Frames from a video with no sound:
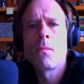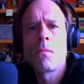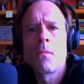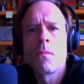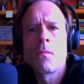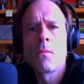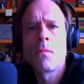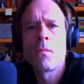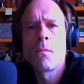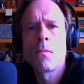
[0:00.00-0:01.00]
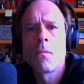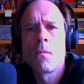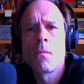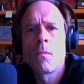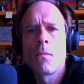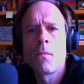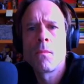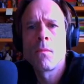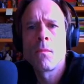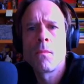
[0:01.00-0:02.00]

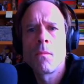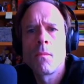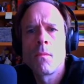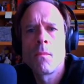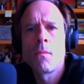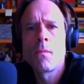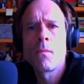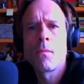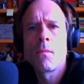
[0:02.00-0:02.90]
(not speaking)